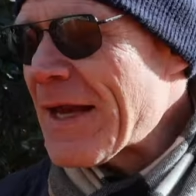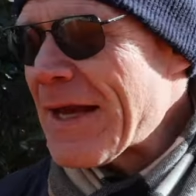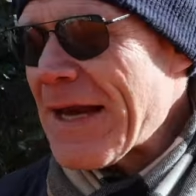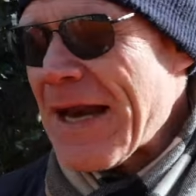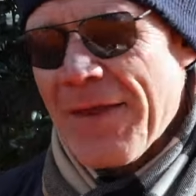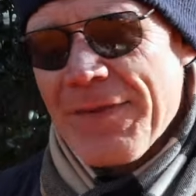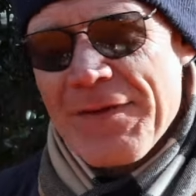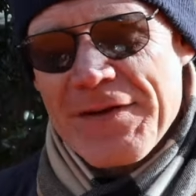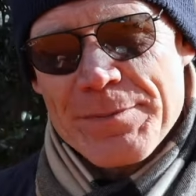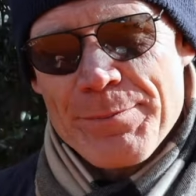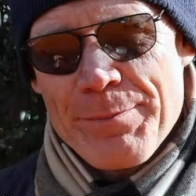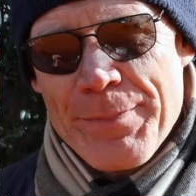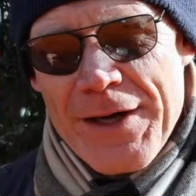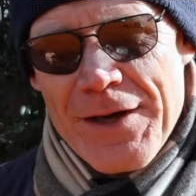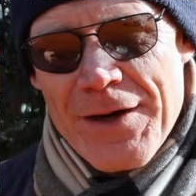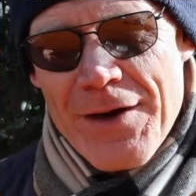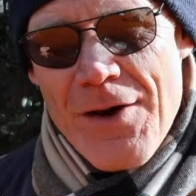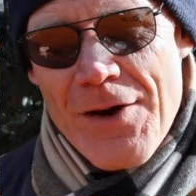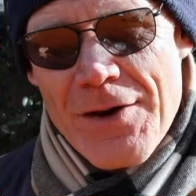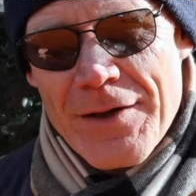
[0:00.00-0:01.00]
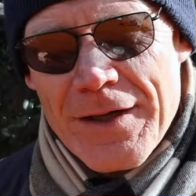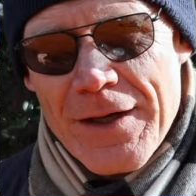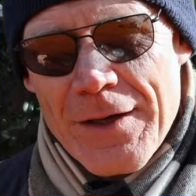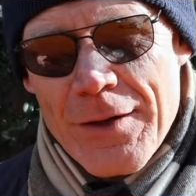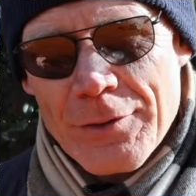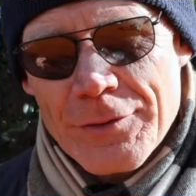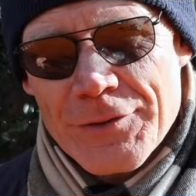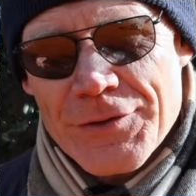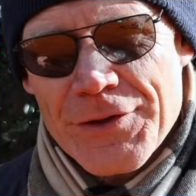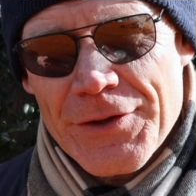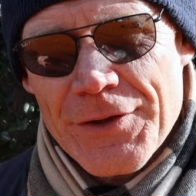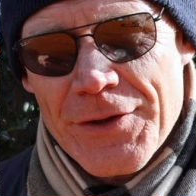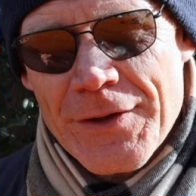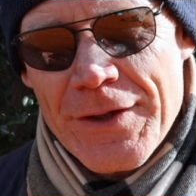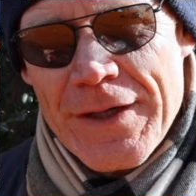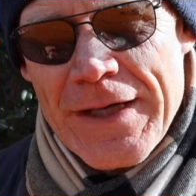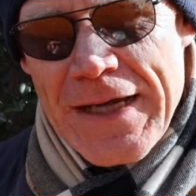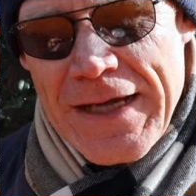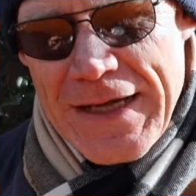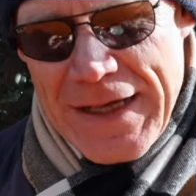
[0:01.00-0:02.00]
Now this beer garden culture
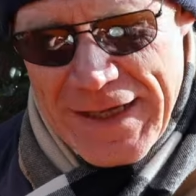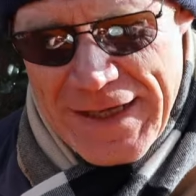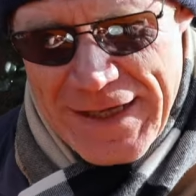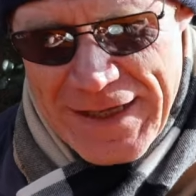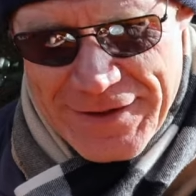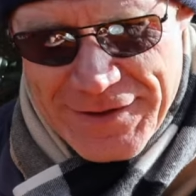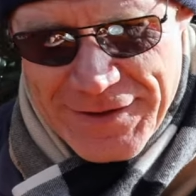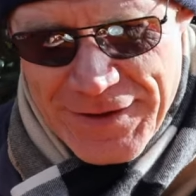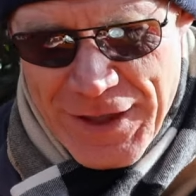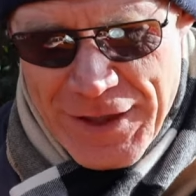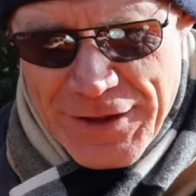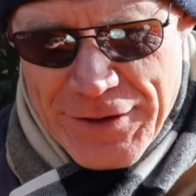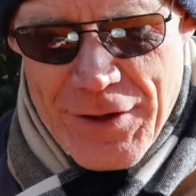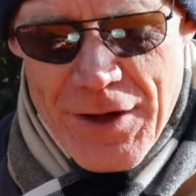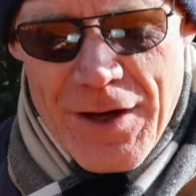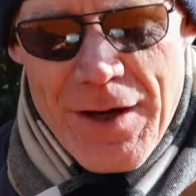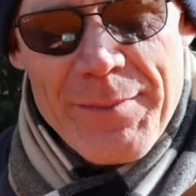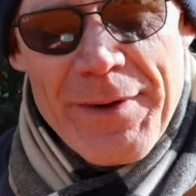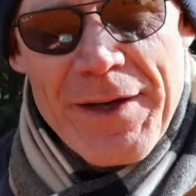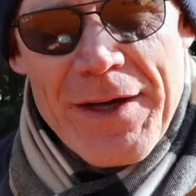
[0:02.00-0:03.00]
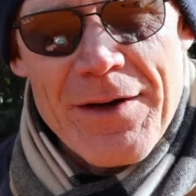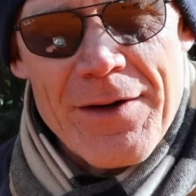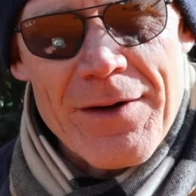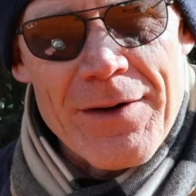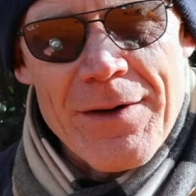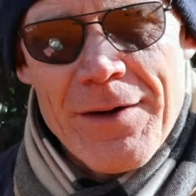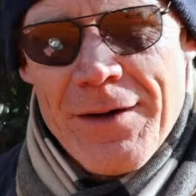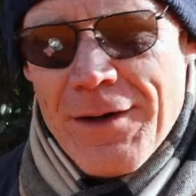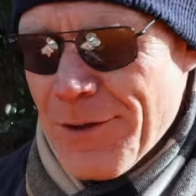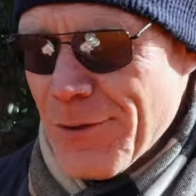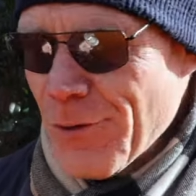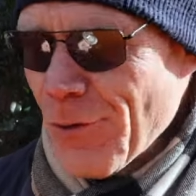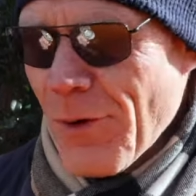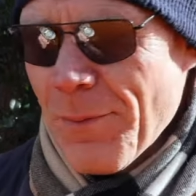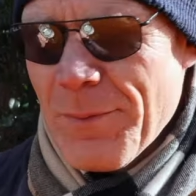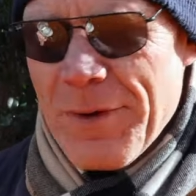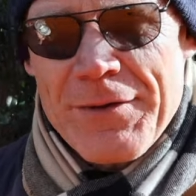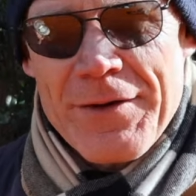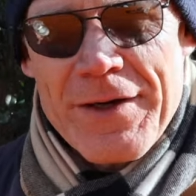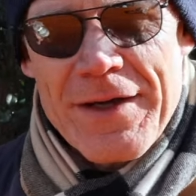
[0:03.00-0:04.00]
is, you come here,
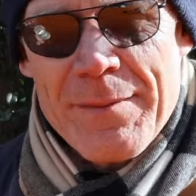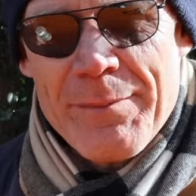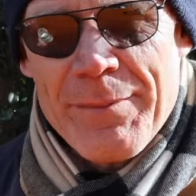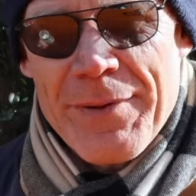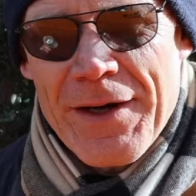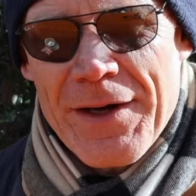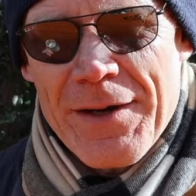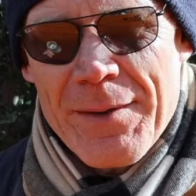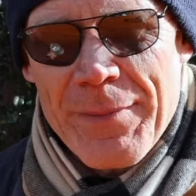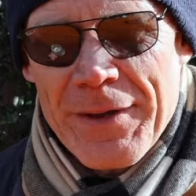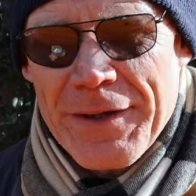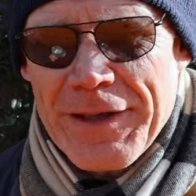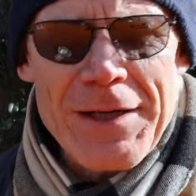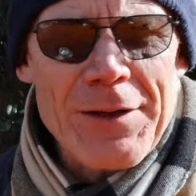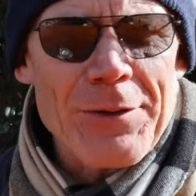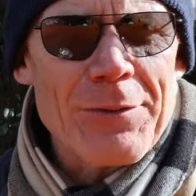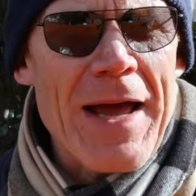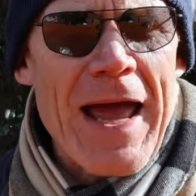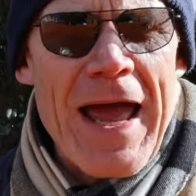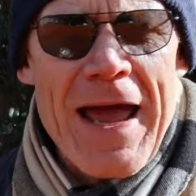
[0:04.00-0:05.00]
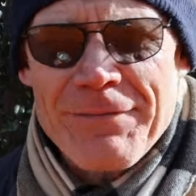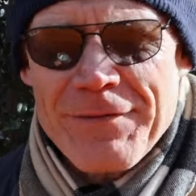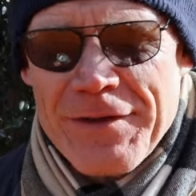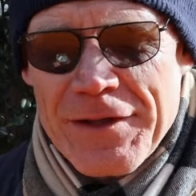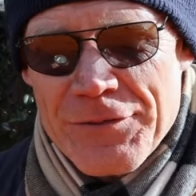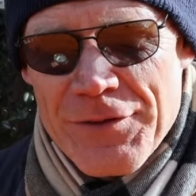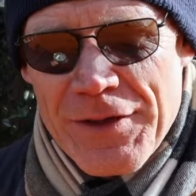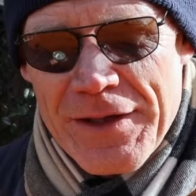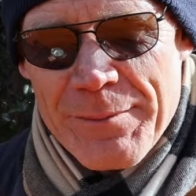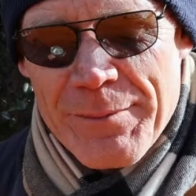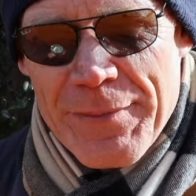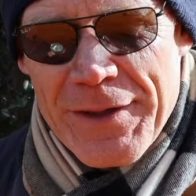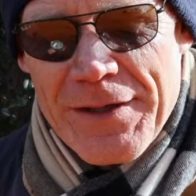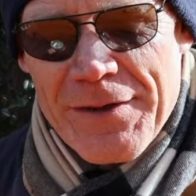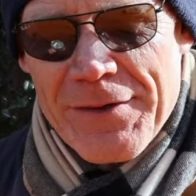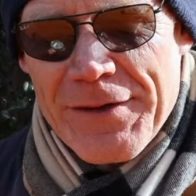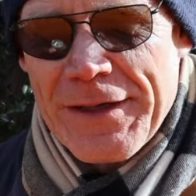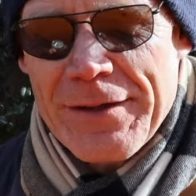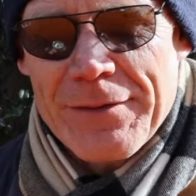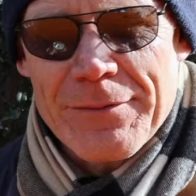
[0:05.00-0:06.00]
normally you get a beer, but you don't have to drink
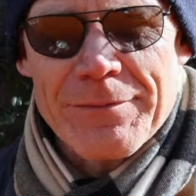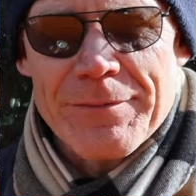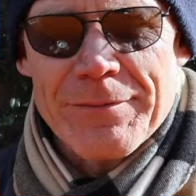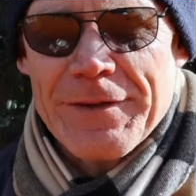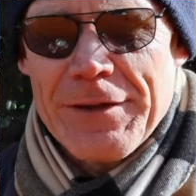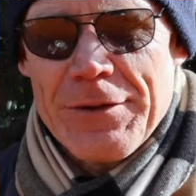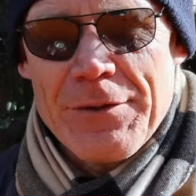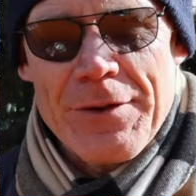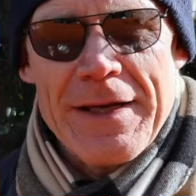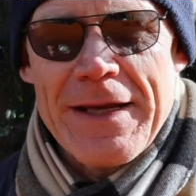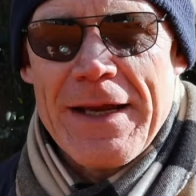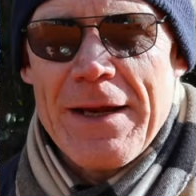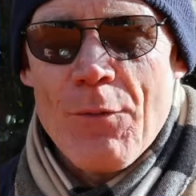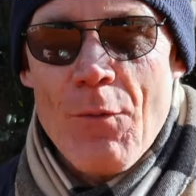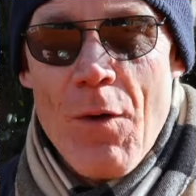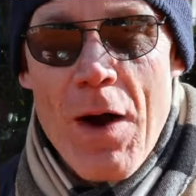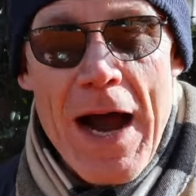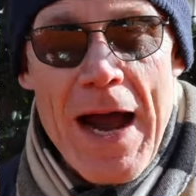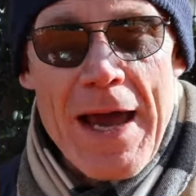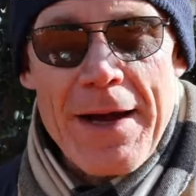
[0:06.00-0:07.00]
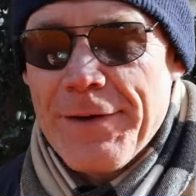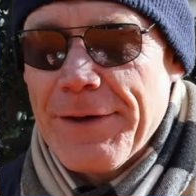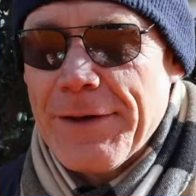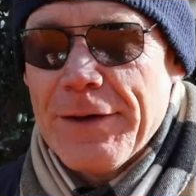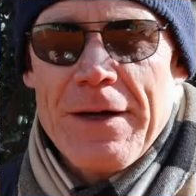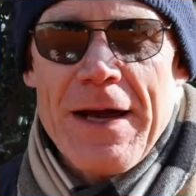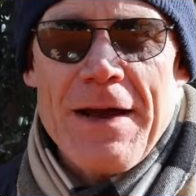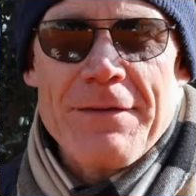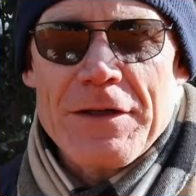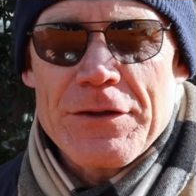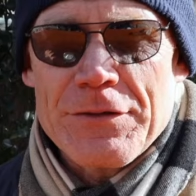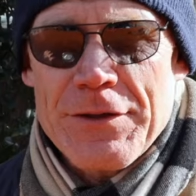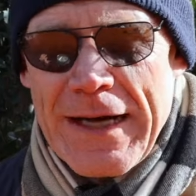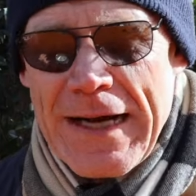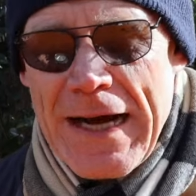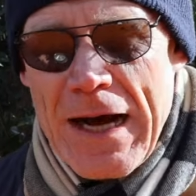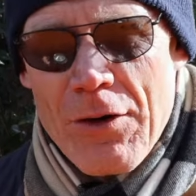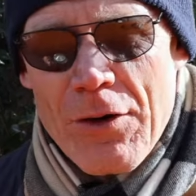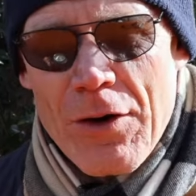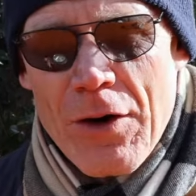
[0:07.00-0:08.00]
beer. You can get wine, or you don't have to
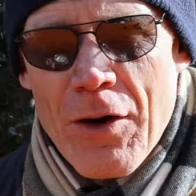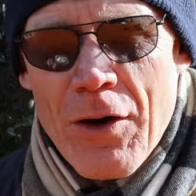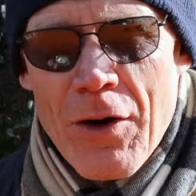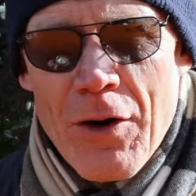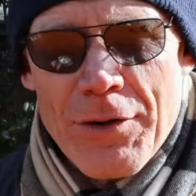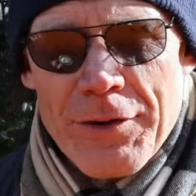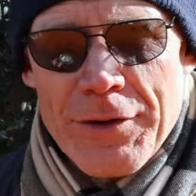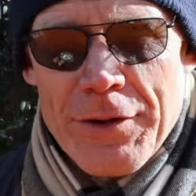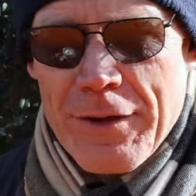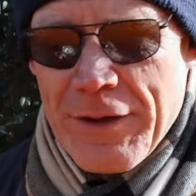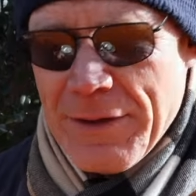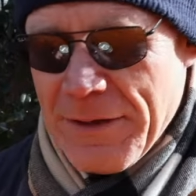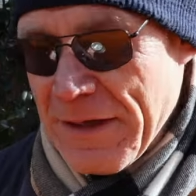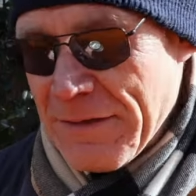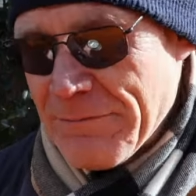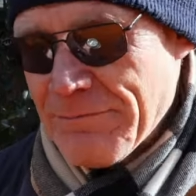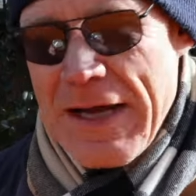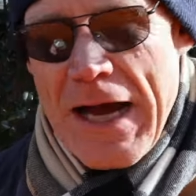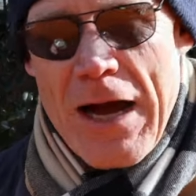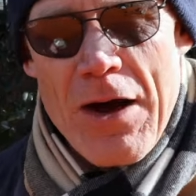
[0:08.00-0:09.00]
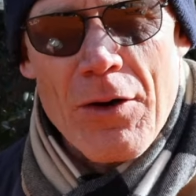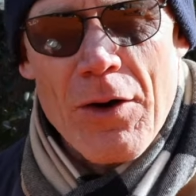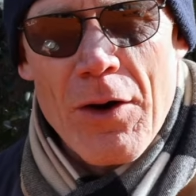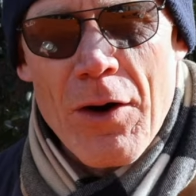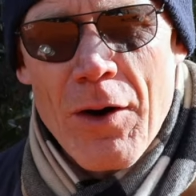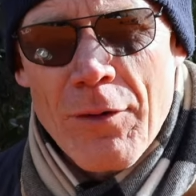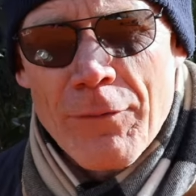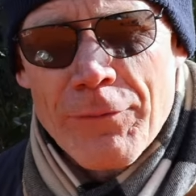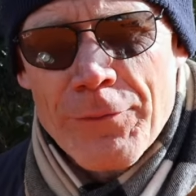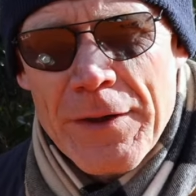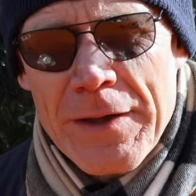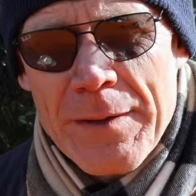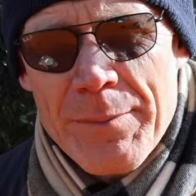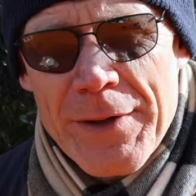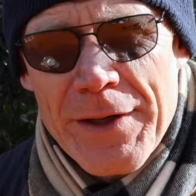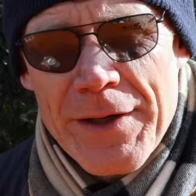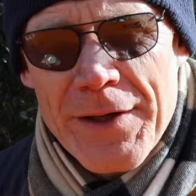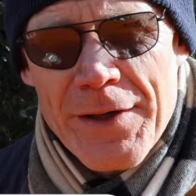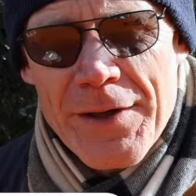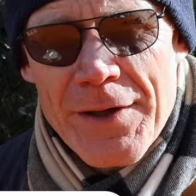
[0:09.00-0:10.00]
drink alcohol. You can get alcohol-free
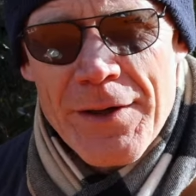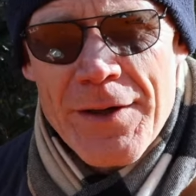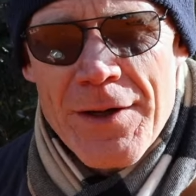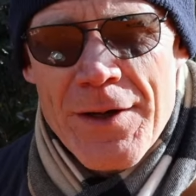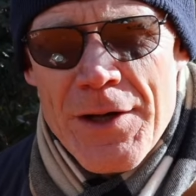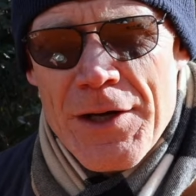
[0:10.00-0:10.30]
beer.